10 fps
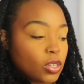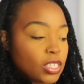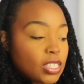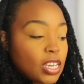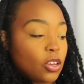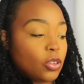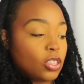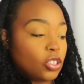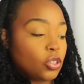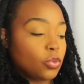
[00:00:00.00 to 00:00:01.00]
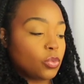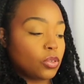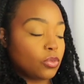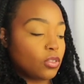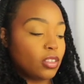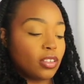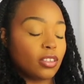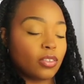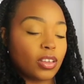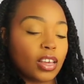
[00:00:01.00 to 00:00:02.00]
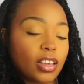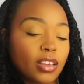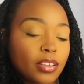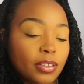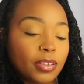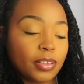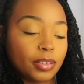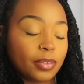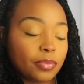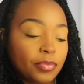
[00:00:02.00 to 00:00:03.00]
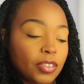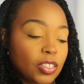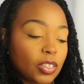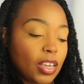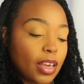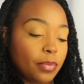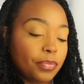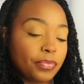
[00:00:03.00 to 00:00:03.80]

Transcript: wants to tell you the truth. Okay. So yeah.